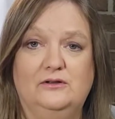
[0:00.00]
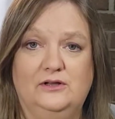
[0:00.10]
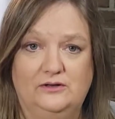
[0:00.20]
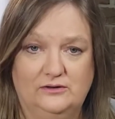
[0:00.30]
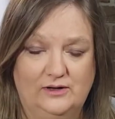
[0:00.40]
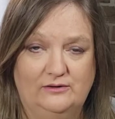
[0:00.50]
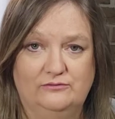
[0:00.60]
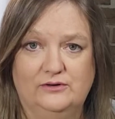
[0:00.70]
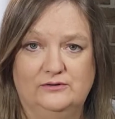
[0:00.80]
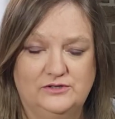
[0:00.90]
You need to have
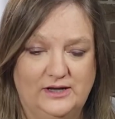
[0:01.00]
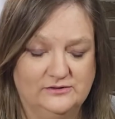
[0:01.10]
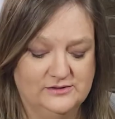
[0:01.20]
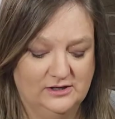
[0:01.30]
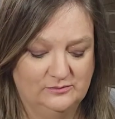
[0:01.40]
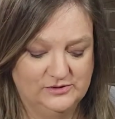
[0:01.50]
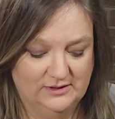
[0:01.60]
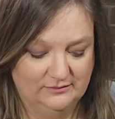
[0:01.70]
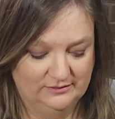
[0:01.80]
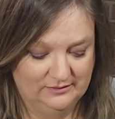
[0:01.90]
check stubs and
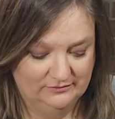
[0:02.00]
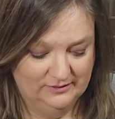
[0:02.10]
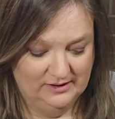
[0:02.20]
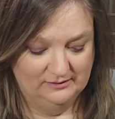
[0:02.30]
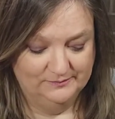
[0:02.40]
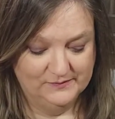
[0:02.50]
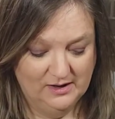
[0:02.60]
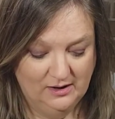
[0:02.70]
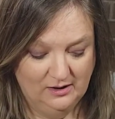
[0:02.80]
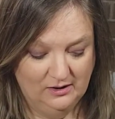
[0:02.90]
everything for that.
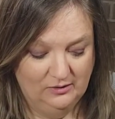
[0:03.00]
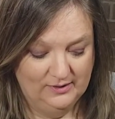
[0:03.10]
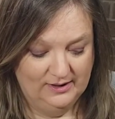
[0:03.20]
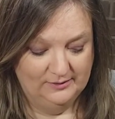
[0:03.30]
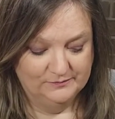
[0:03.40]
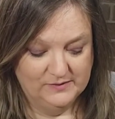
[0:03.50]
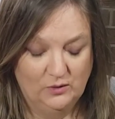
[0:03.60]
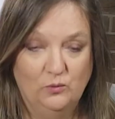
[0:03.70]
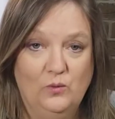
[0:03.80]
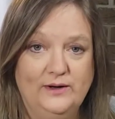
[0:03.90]
Okay,
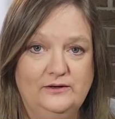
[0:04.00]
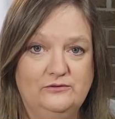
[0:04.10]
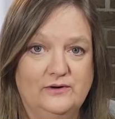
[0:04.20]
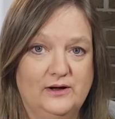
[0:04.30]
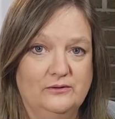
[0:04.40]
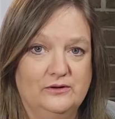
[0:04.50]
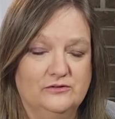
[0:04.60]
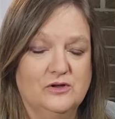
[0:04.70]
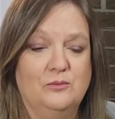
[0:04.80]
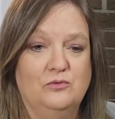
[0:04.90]
when do you file
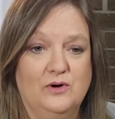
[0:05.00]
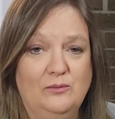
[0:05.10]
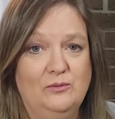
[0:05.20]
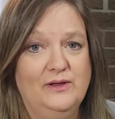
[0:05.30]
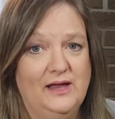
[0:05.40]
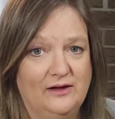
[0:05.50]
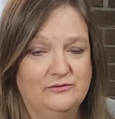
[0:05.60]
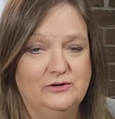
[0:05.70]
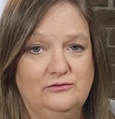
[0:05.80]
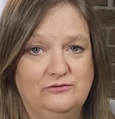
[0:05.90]
this? Probably
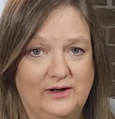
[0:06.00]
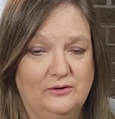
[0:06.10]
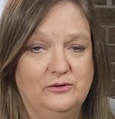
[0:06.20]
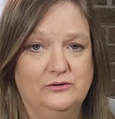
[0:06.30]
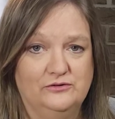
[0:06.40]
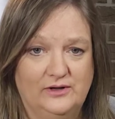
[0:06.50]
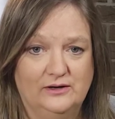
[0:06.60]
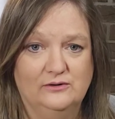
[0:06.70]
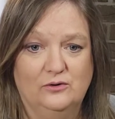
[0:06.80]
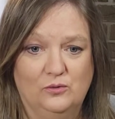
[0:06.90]
after file your
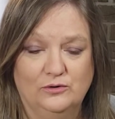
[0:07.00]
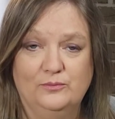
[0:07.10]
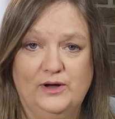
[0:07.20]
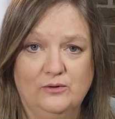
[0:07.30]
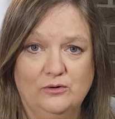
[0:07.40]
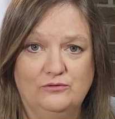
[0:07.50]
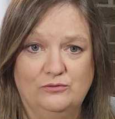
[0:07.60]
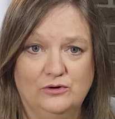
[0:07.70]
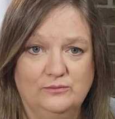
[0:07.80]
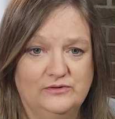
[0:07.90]
second quarter payroll
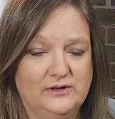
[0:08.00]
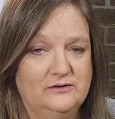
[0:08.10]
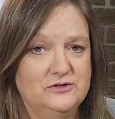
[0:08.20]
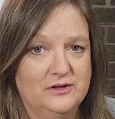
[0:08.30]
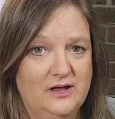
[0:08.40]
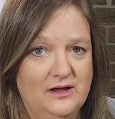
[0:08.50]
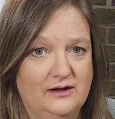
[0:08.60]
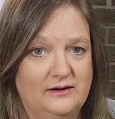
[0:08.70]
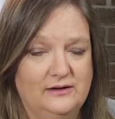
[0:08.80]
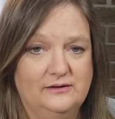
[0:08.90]
forms in July.
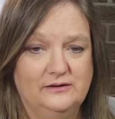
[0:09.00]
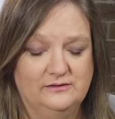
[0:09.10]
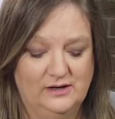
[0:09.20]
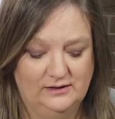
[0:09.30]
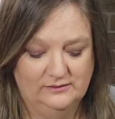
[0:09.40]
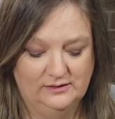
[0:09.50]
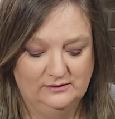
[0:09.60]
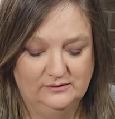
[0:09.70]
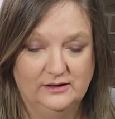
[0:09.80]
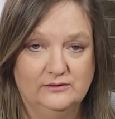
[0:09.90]
It is highly
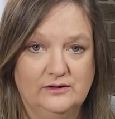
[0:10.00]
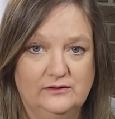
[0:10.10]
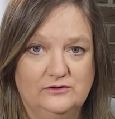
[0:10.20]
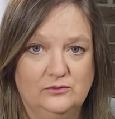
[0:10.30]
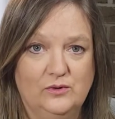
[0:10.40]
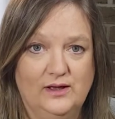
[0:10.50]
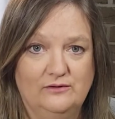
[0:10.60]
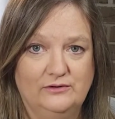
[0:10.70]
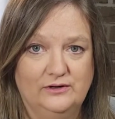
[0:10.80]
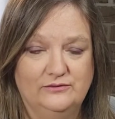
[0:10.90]
unlikely that you will
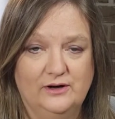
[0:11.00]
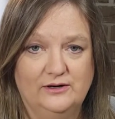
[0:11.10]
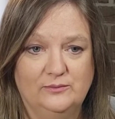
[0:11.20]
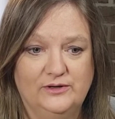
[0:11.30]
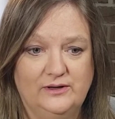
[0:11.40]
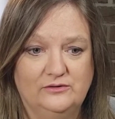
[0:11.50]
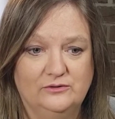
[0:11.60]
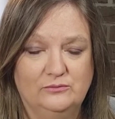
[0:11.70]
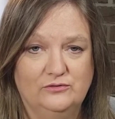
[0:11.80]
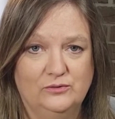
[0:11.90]
have enough
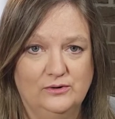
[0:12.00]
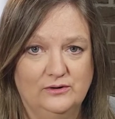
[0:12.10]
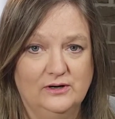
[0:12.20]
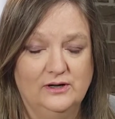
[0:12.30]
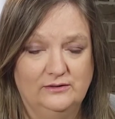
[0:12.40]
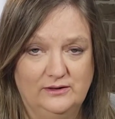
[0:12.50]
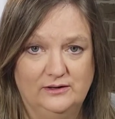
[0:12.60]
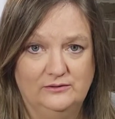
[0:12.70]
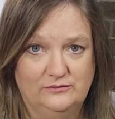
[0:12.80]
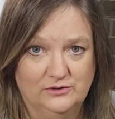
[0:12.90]
documentation before the
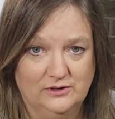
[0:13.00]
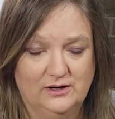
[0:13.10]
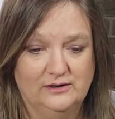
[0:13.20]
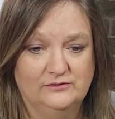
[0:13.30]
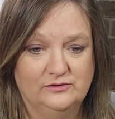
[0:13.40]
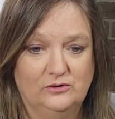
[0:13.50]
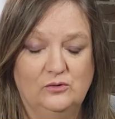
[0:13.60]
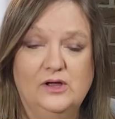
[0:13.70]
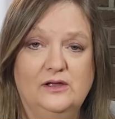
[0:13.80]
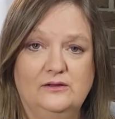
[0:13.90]
end of July.
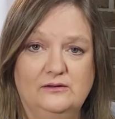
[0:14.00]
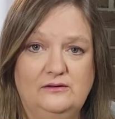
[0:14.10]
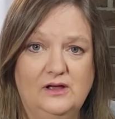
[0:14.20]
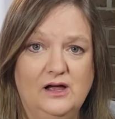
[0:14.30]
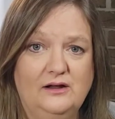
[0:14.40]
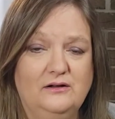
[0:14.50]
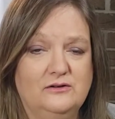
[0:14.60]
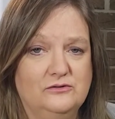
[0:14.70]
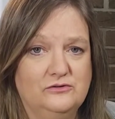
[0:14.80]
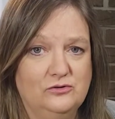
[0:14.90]
So not
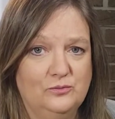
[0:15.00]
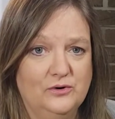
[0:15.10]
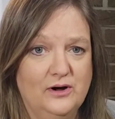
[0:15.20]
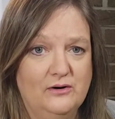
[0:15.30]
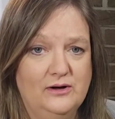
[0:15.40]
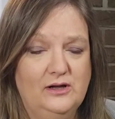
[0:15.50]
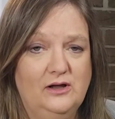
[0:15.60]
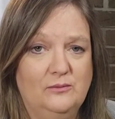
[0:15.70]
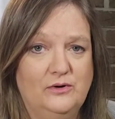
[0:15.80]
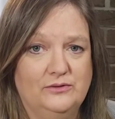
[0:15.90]
super hurry,
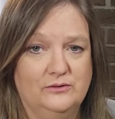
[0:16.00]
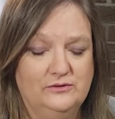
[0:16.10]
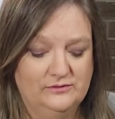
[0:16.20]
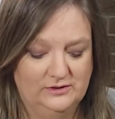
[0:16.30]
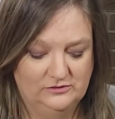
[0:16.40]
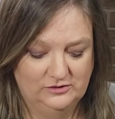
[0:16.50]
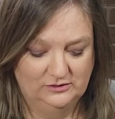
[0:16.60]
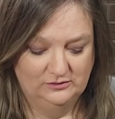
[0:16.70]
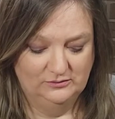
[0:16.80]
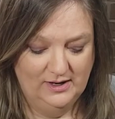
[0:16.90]
but there is things you can
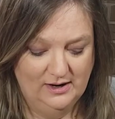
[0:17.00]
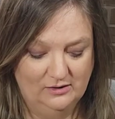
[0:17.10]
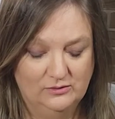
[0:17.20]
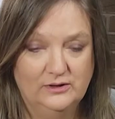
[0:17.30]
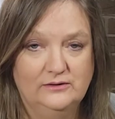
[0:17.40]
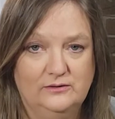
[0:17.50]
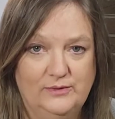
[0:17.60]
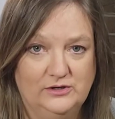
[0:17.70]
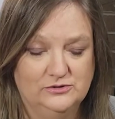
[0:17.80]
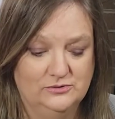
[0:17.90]
do now to
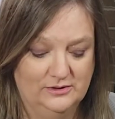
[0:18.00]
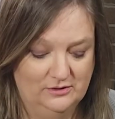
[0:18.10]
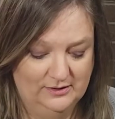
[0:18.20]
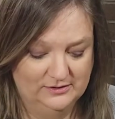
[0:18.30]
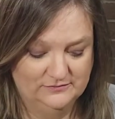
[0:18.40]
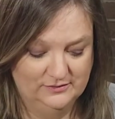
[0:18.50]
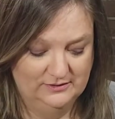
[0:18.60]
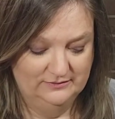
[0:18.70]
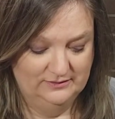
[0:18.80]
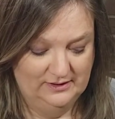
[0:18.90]
make sure it all gets
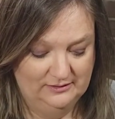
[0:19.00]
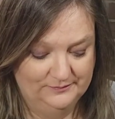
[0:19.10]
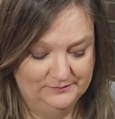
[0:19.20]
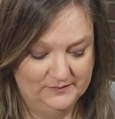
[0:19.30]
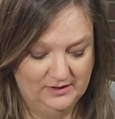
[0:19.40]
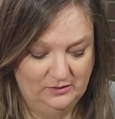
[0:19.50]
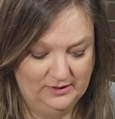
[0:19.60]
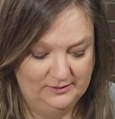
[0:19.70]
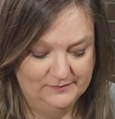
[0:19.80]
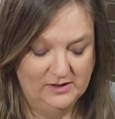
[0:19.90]
forgiven then.
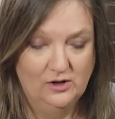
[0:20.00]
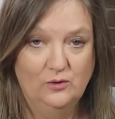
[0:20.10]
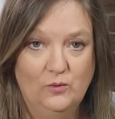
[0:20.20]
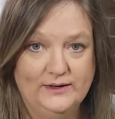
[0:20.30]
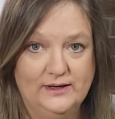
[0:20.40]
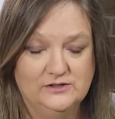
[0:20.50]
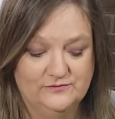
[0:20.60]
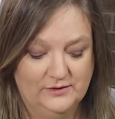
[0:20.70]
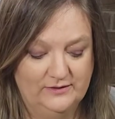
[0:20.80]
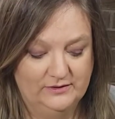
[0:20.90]
Okay, what gets
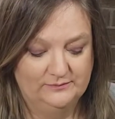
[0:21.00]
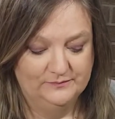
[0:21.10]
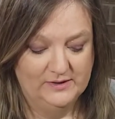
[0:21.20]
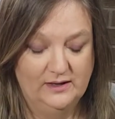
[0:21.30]
forgiven?